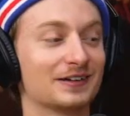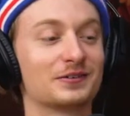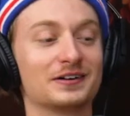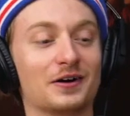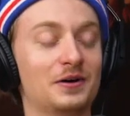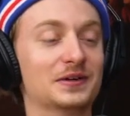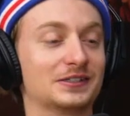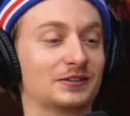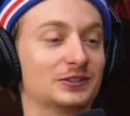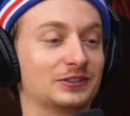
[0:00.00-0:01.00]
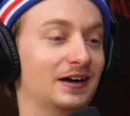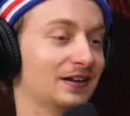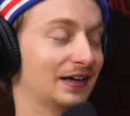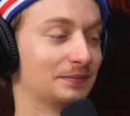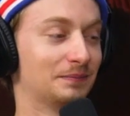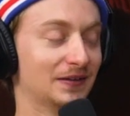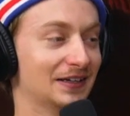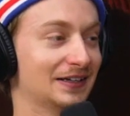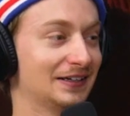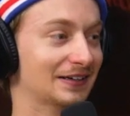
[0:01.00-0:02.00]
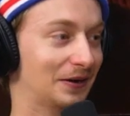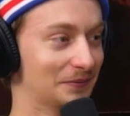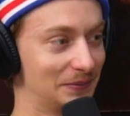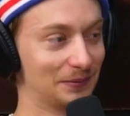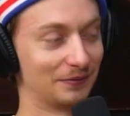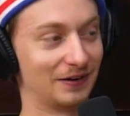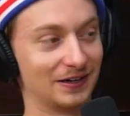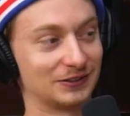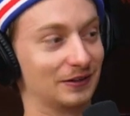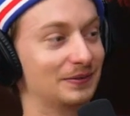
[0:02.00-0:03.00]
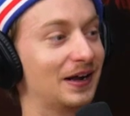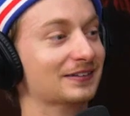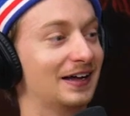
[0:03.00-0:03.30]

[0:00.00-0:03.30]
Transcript: we're homies, so I was trying to like, be professional about that.